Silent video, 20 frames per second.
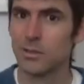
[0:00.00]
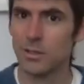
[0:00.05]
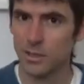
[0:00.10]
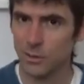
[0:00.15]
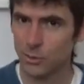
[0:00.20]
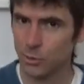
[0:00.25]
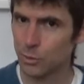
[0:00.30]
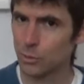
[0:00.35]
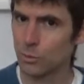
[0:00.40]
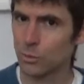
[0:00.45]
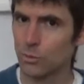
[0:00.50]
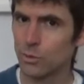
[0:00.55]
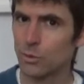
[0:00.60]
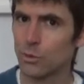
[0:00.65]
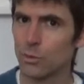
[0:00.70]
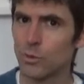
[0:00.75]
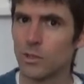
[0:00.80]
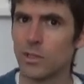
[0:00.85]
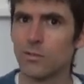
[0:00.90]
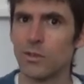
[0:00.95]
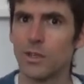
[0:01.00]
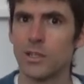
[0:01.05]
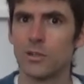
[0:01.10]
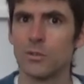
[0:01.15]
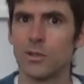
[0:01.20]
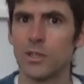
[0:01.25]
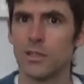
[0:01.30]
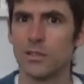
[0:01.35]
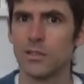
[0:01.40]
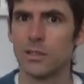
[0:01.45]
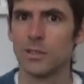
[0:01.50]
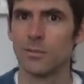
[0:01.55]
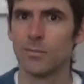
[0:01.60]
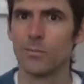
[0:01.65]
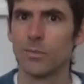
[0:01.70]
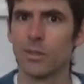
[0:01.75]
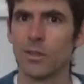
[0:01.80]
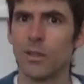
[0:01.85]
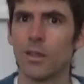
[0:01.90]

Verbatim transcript: these gurus who we are venerating,